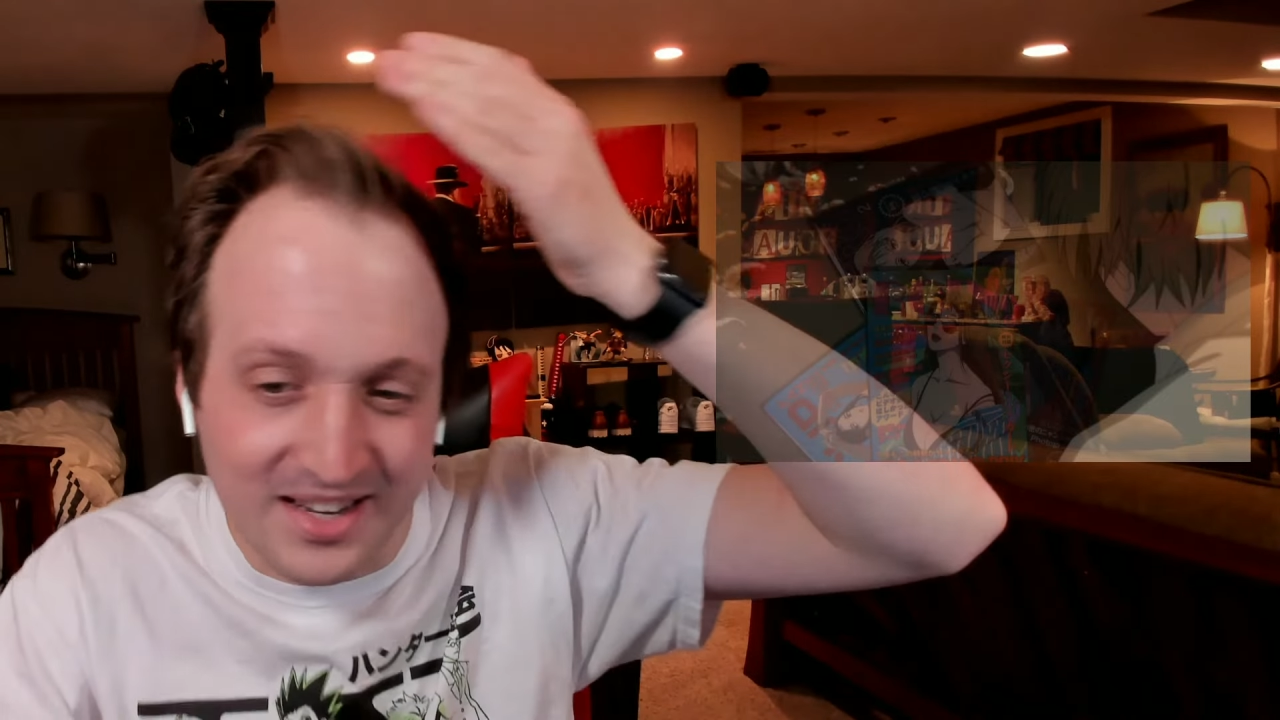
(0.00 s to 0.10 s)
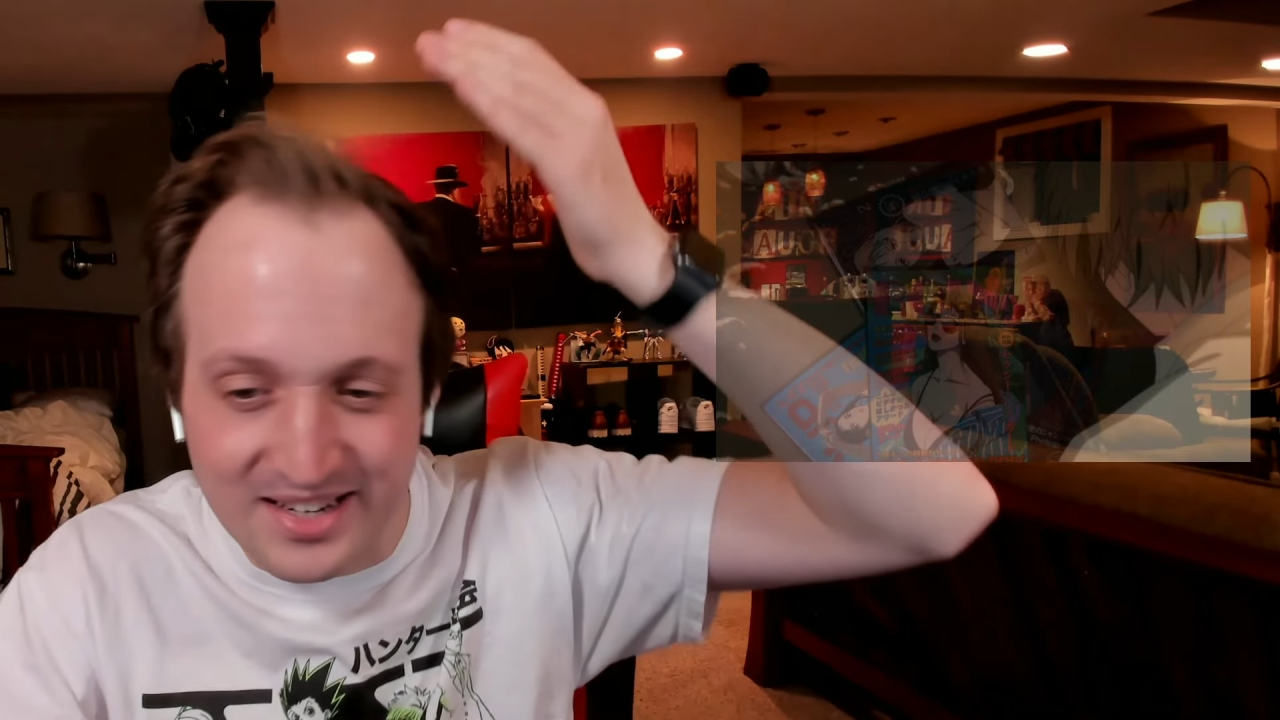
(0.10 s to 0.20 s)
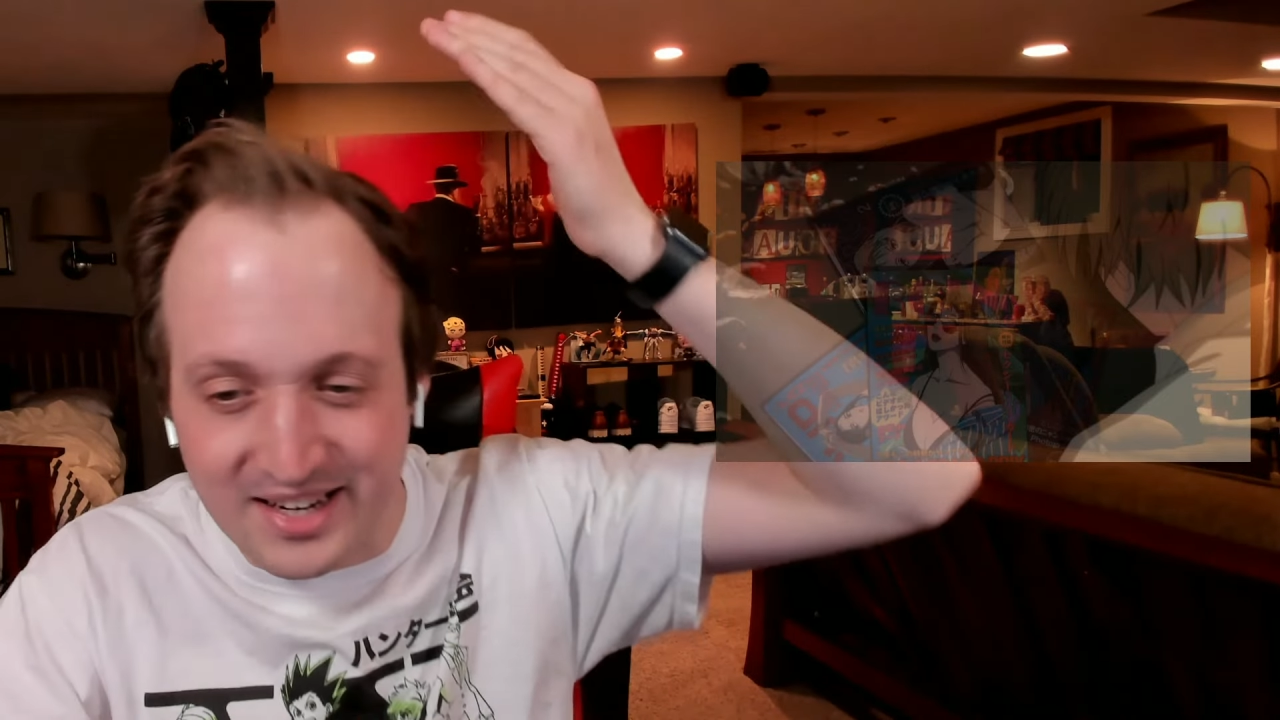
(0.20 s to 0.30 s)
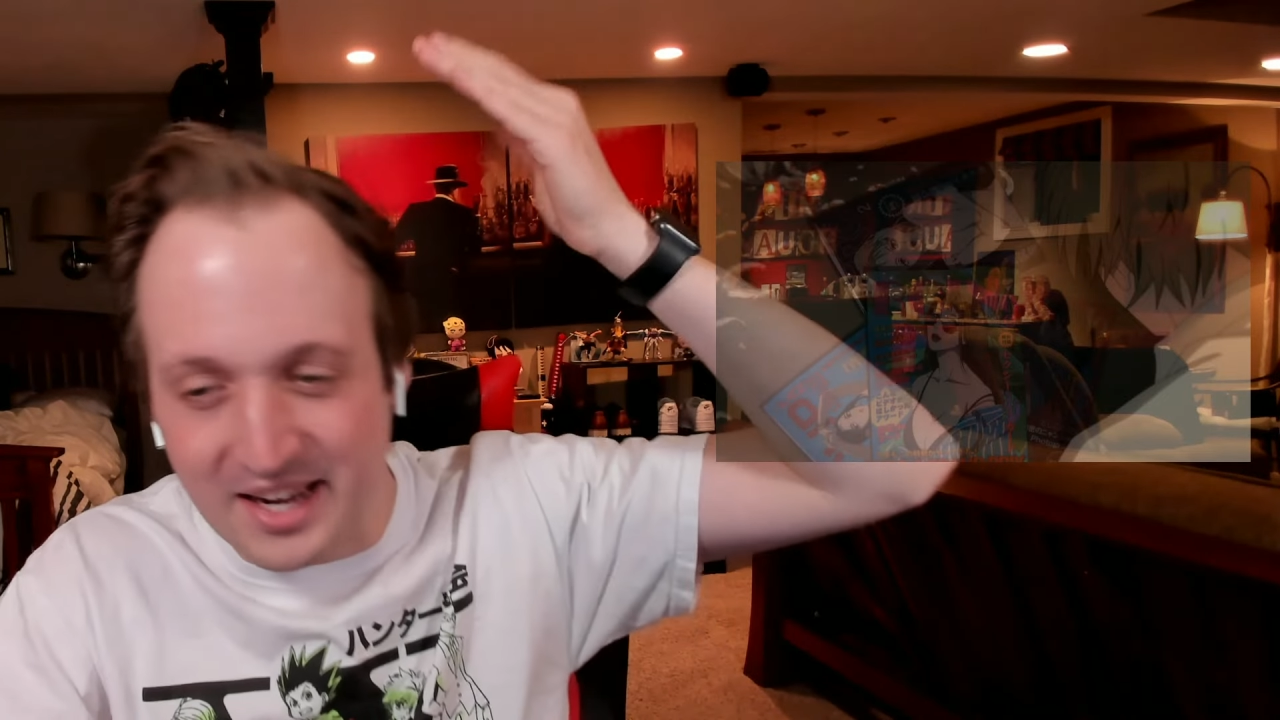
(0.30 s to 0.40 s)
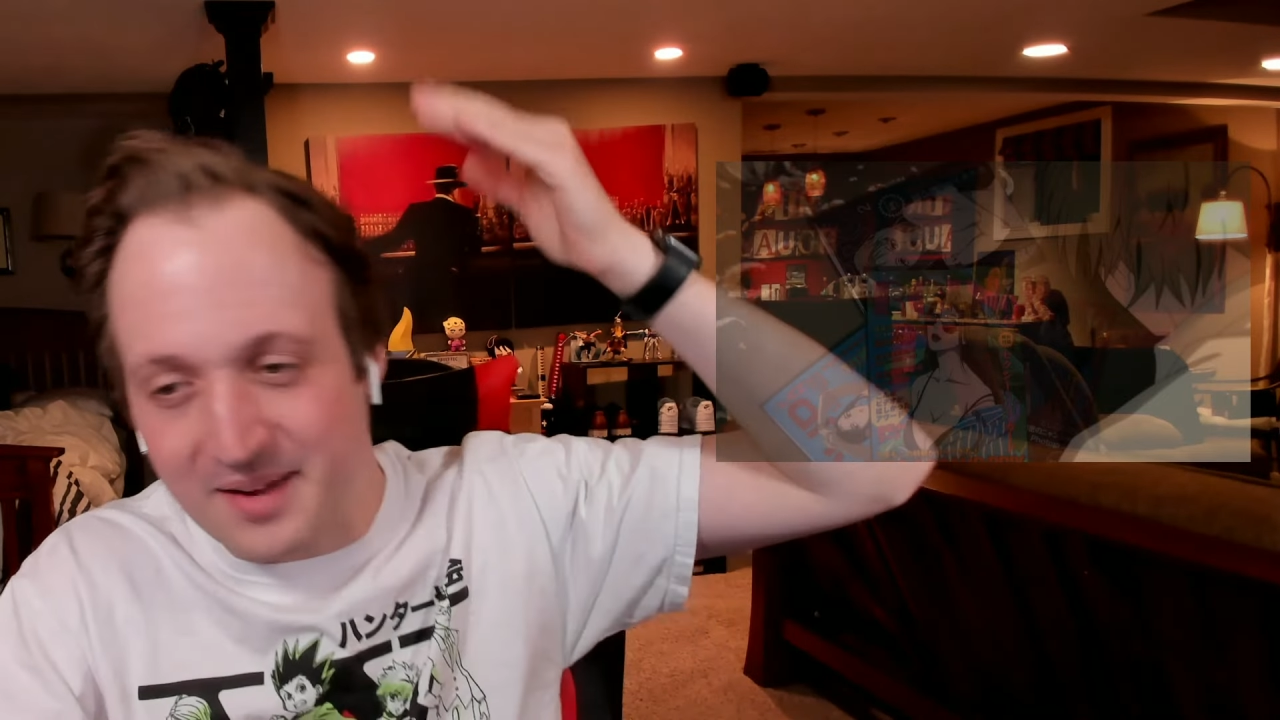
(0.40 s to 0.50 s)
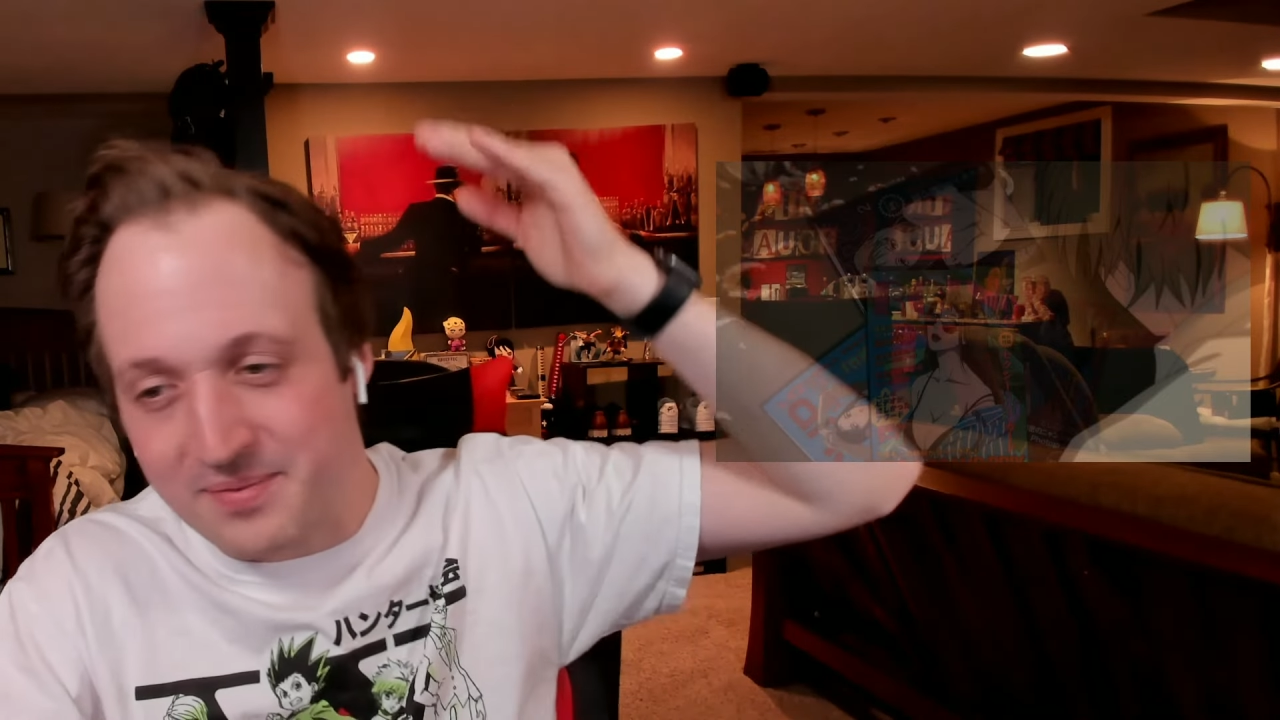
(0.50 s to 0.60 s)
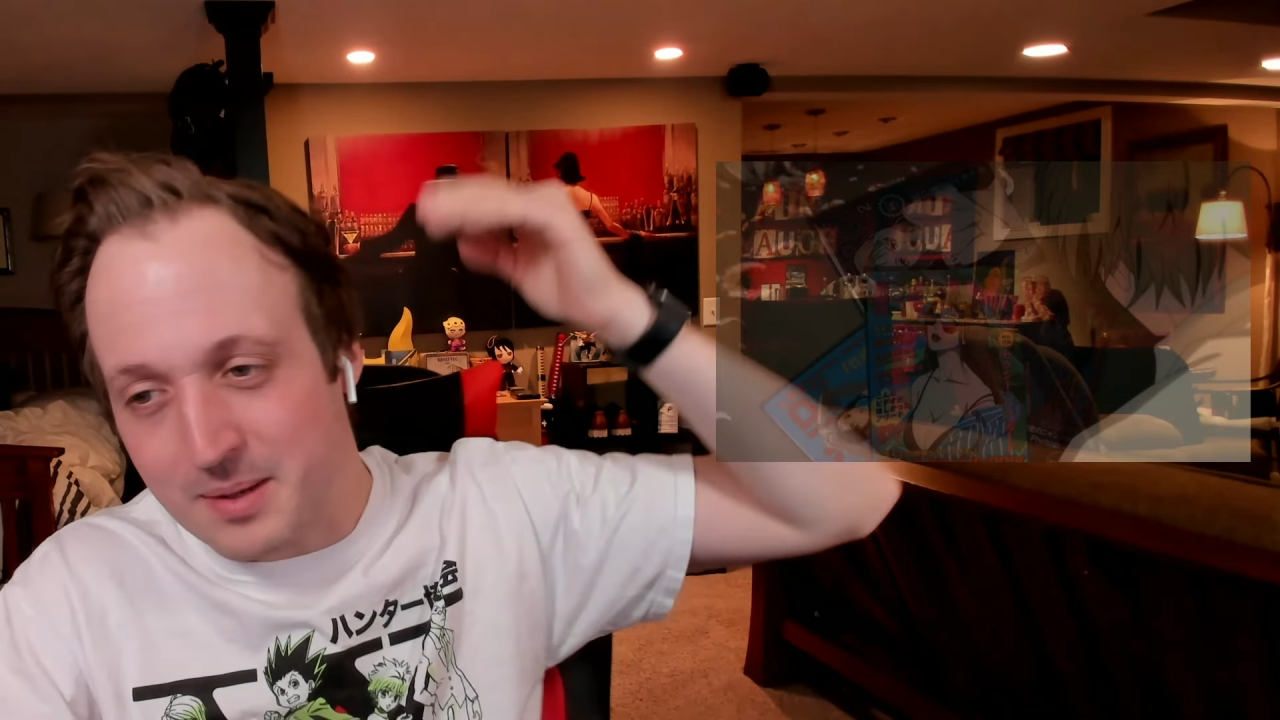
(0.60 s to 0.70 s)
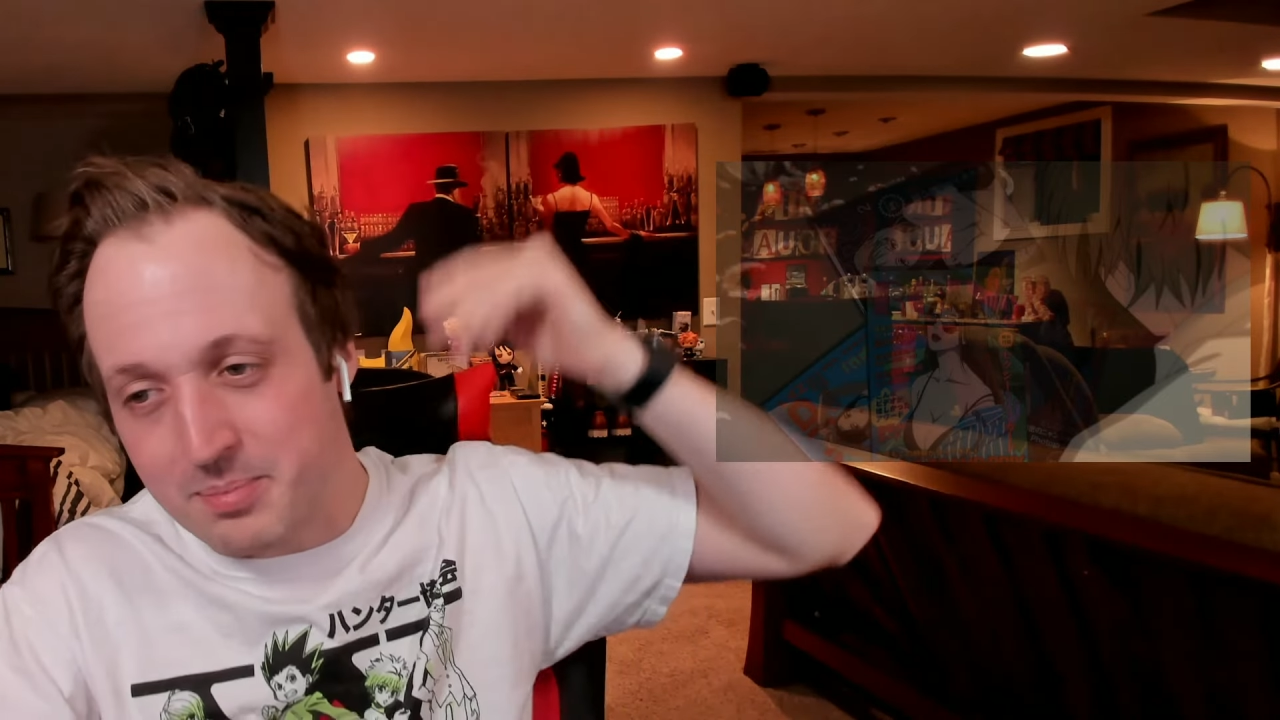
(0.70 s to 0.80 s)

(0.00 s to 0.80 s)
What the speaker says: to keep the